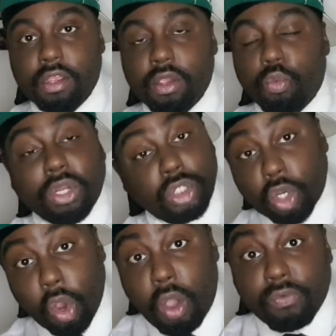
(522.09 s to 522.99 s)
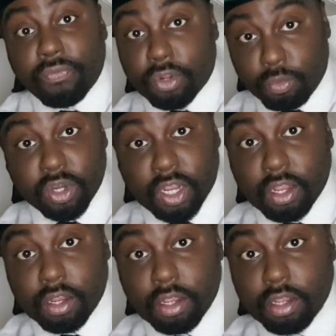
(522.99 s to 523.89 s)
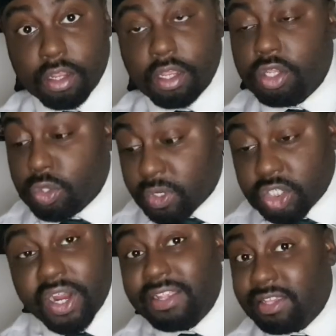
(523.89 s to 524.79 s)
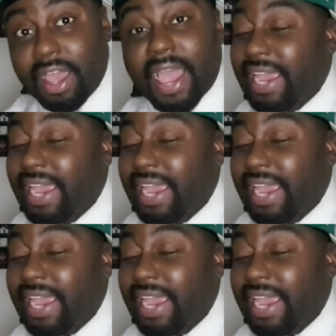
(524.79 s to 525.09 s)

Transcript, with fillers: Once you're confident with it, you attract it.